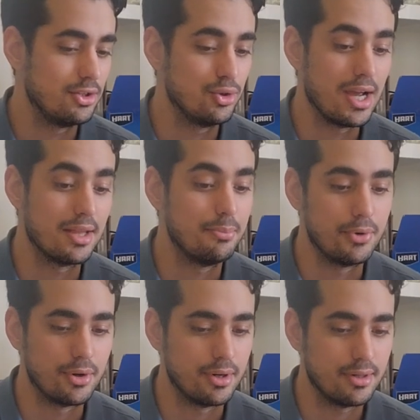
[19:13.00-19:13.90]
you
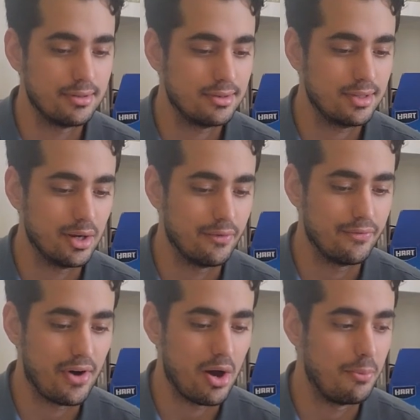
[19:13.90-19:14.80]
got burned
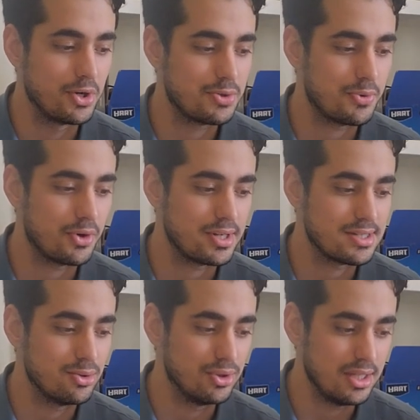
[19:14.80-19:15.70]
of how much
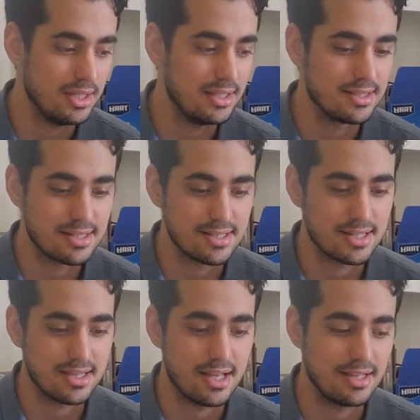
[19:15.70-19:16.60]
progress you did and
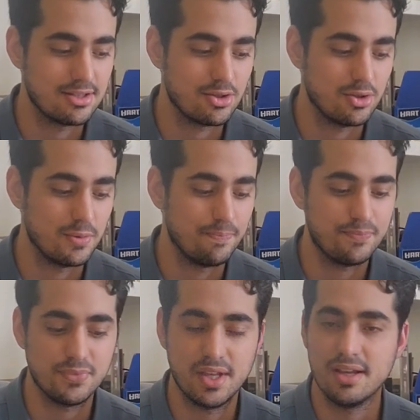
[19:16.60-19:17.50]
things like that. So
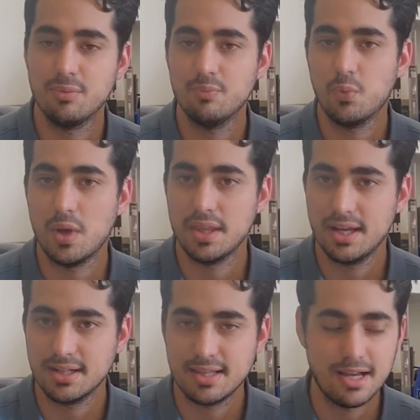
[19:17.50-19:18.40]
take it one
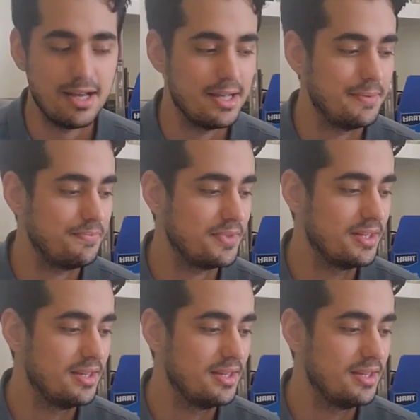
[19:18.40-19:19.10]
day at a time.